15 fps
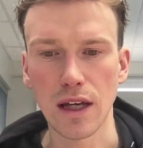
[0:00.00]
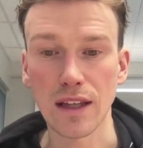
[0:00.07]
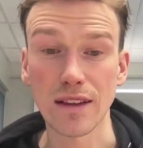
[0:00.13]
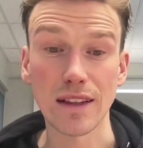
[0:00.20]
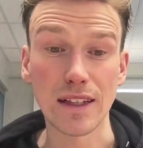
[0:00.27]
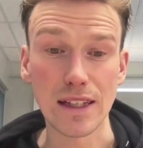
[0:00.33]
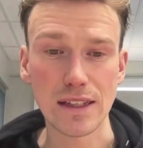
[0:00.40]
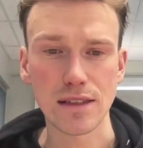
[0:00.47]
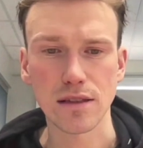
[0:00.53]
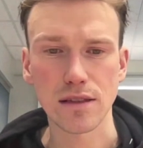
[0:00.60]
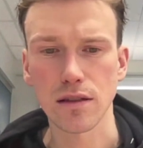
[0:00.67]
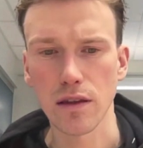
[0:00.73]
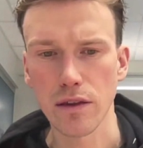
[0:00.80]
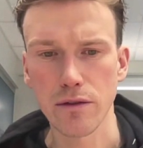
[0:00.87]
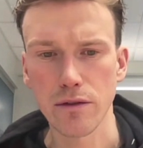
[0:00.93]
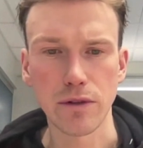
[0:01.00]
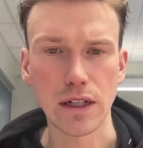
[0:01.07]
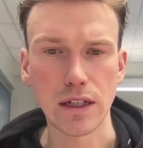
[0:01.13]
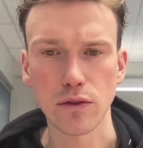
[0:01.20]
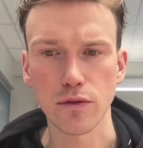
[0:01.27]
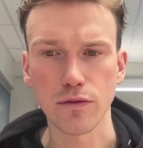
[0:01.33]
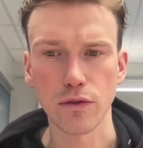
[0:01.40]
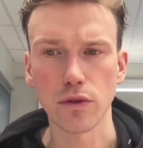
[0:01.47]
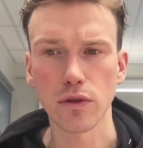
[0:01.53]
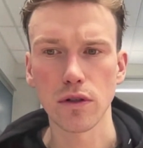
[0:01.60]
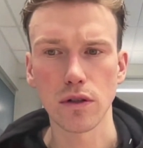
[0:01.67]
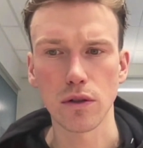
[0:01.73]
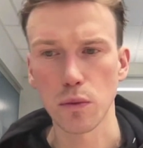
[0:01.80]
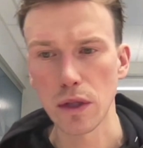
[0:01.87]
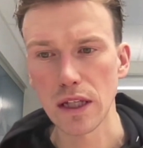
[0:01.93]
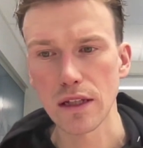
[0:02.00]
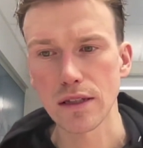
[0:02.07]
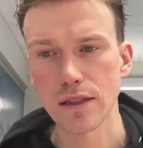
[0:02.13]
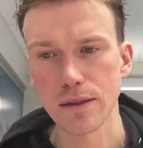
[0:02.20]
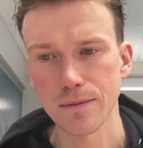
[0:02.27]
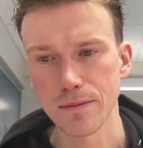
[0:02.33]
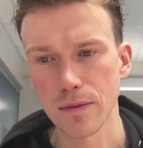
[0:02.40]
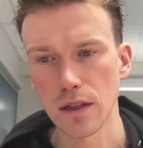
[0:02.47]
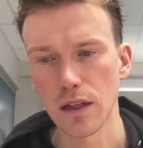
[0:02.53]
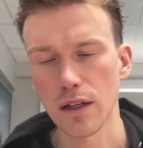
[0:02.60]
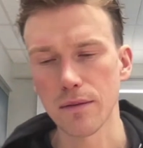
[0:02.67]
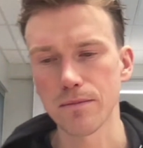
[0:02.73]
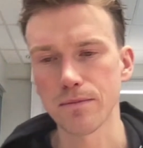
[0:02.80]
at least 3 to 4 weeks. Yeah.